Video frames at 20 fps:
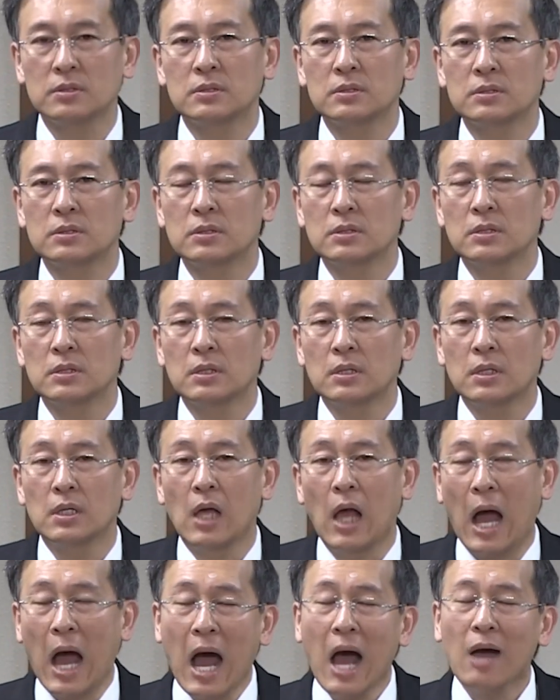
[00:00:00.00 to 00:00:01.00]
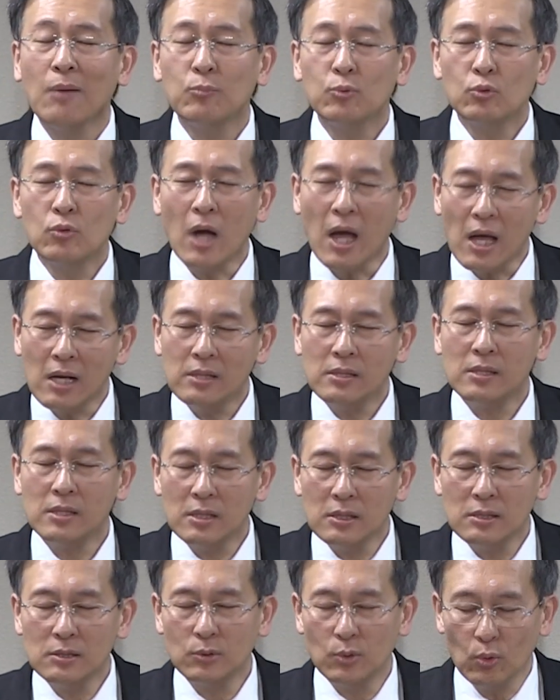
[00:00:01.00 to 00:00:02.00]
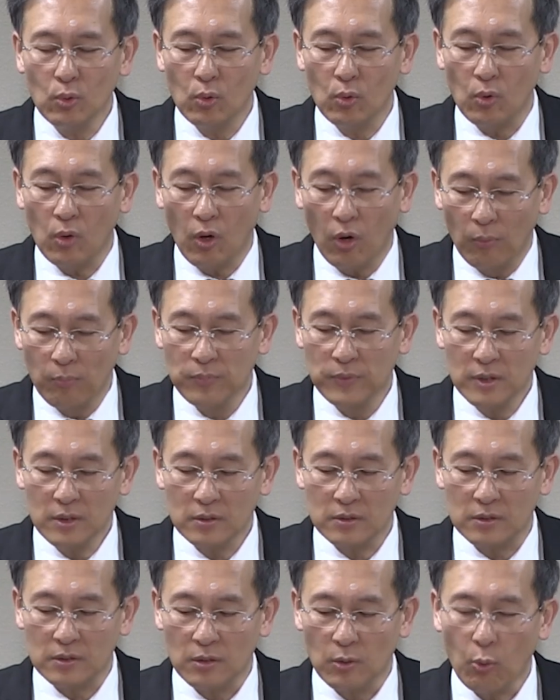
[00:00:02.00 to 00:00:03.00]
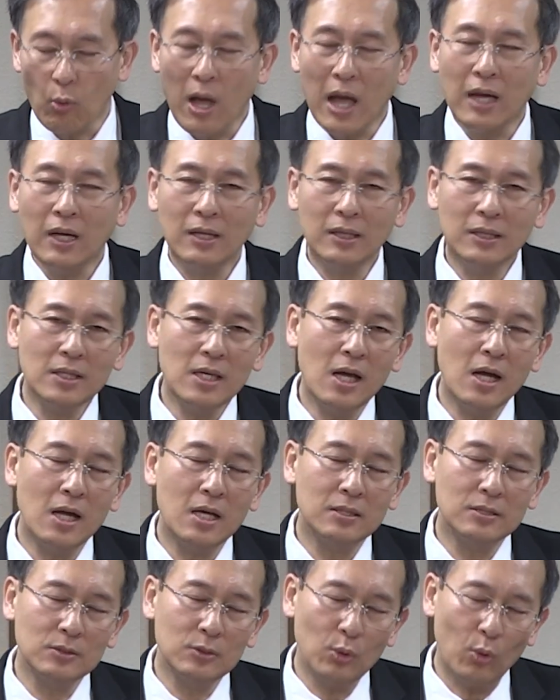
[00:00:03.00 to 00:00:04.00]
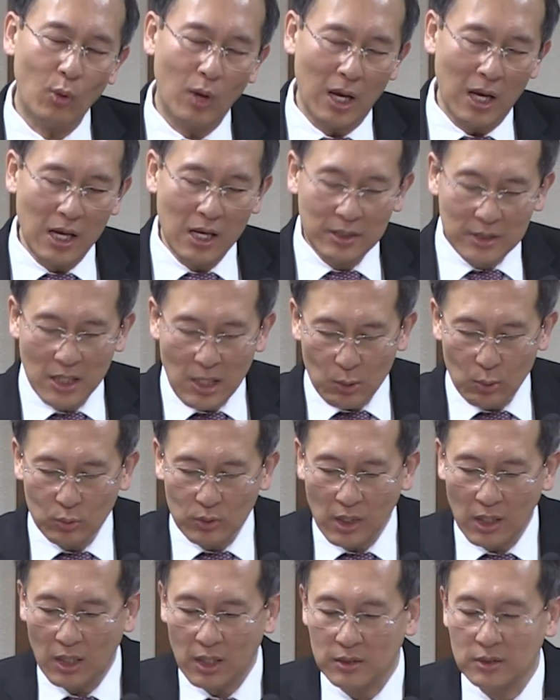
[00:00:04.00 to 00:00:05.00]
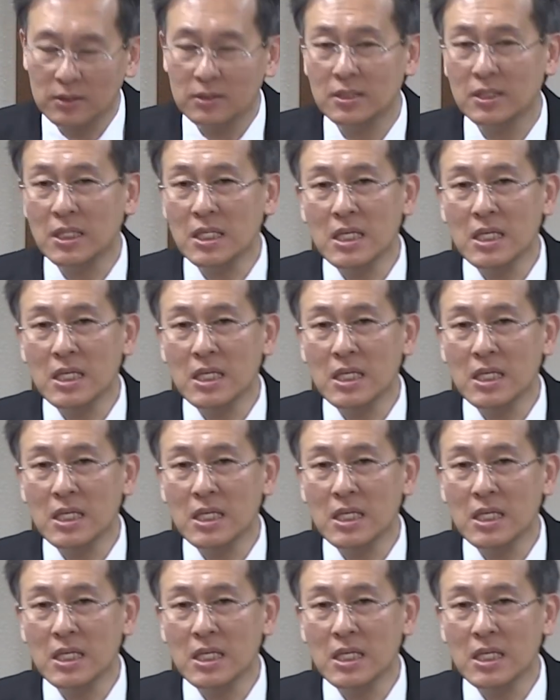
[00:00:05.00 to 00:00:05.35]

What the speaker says: Why did God give the Israelites an abundance of jewels,